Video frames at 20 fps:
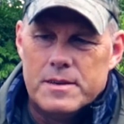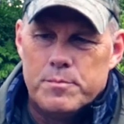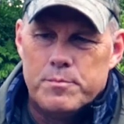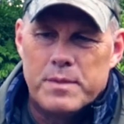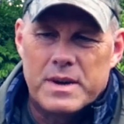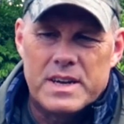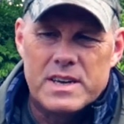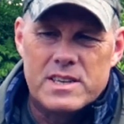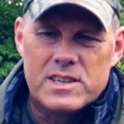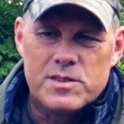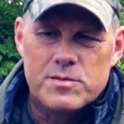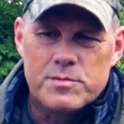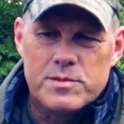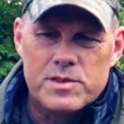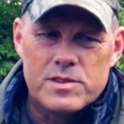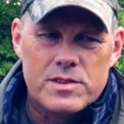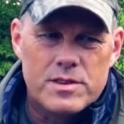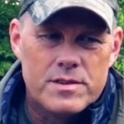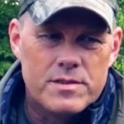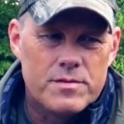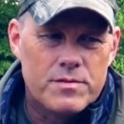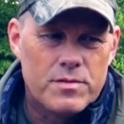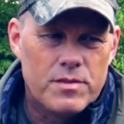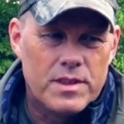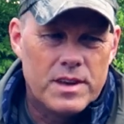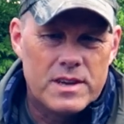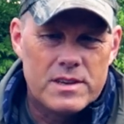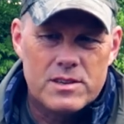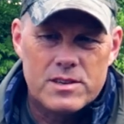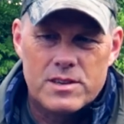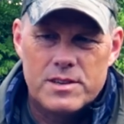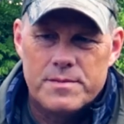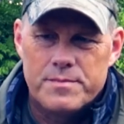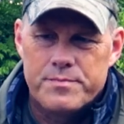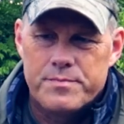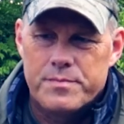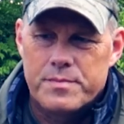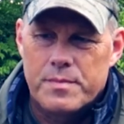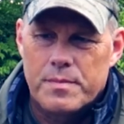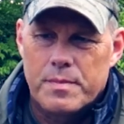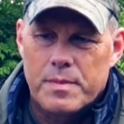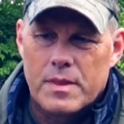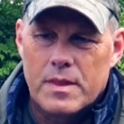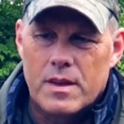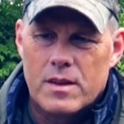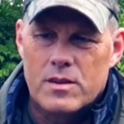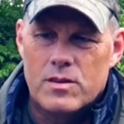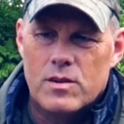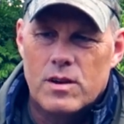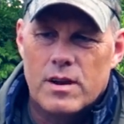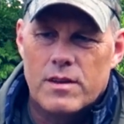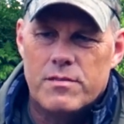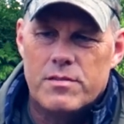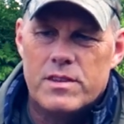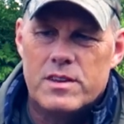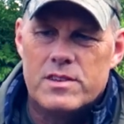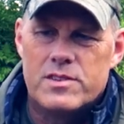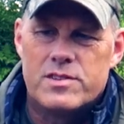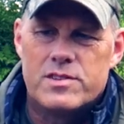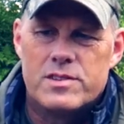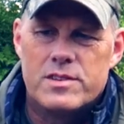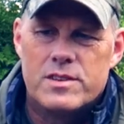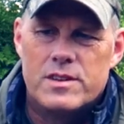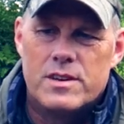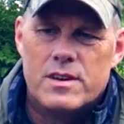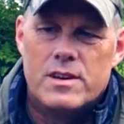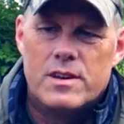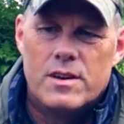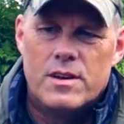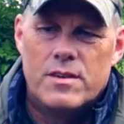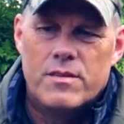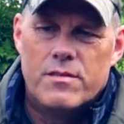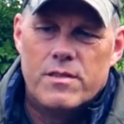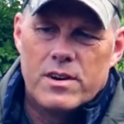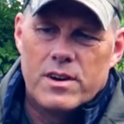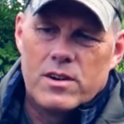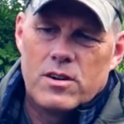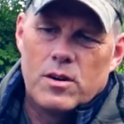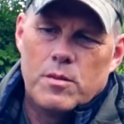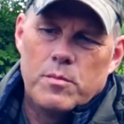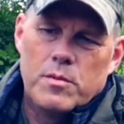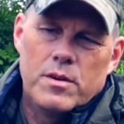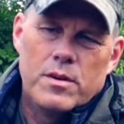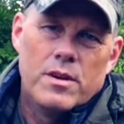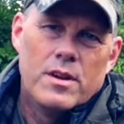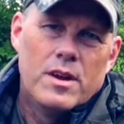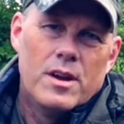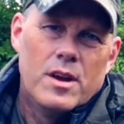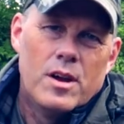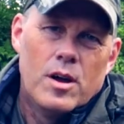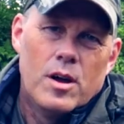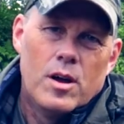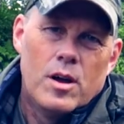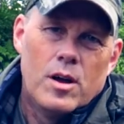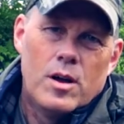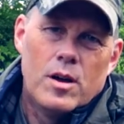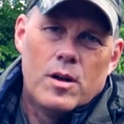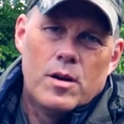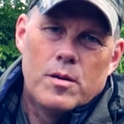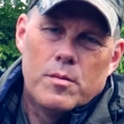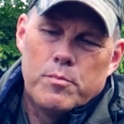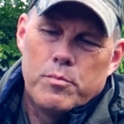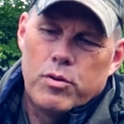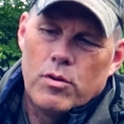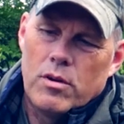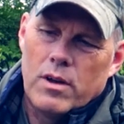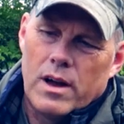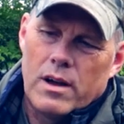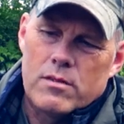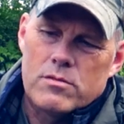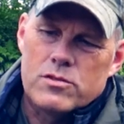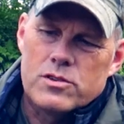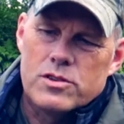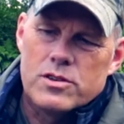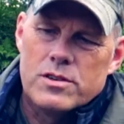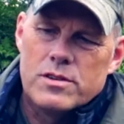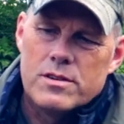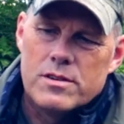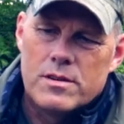mechanisms for that. You have this very common pull out,